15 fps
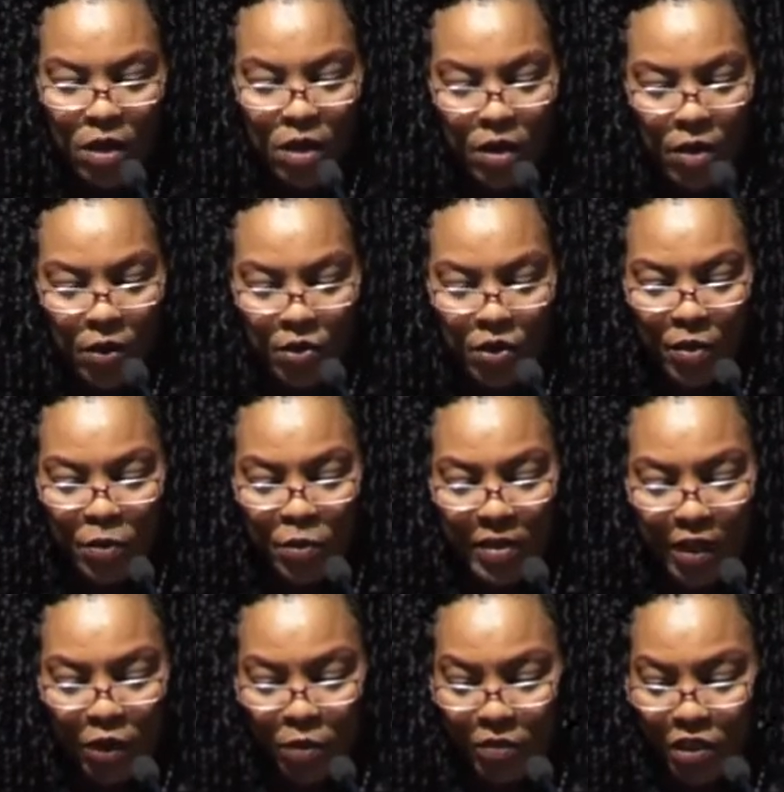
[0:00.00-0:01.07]
Honorable My
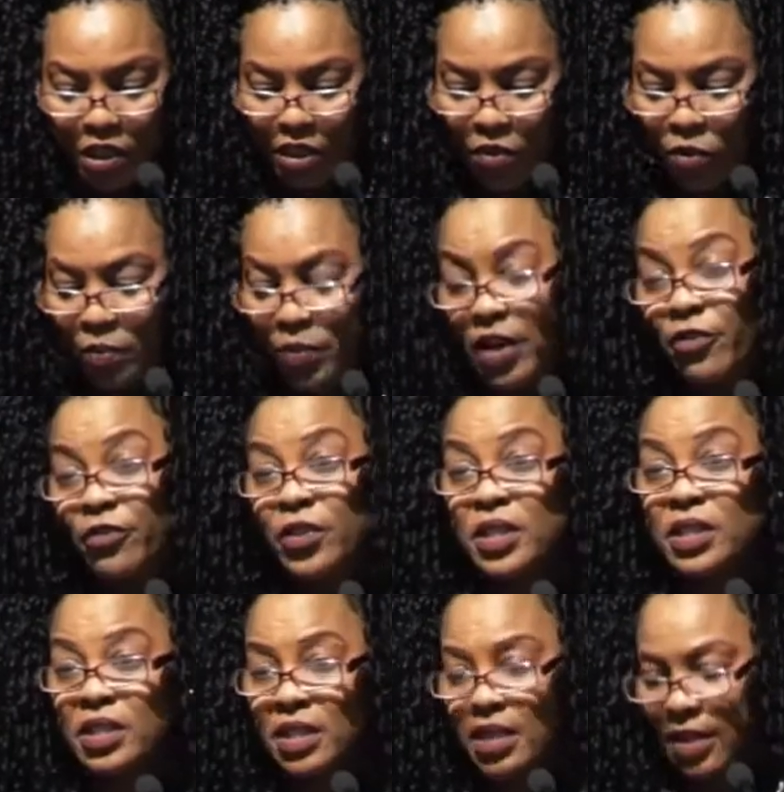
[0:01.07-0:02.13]
Commission will be
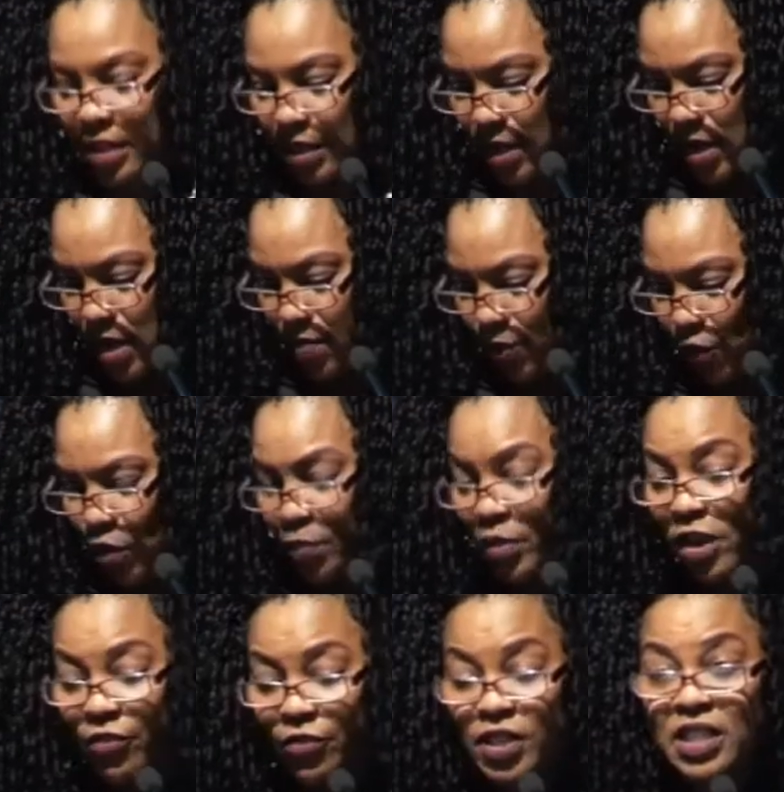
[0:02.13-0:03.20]
our
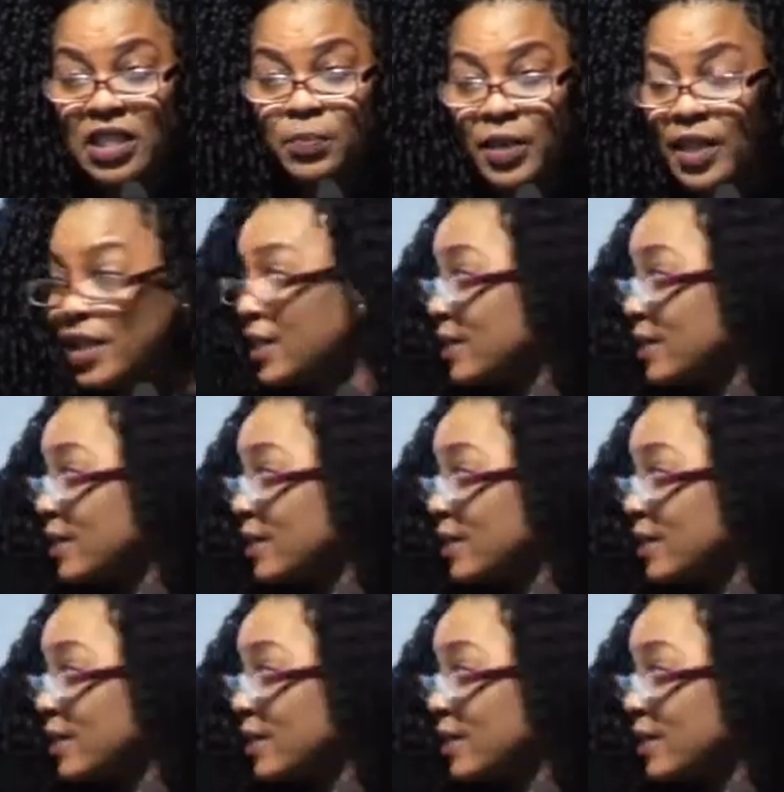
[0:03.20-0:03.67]
first speaker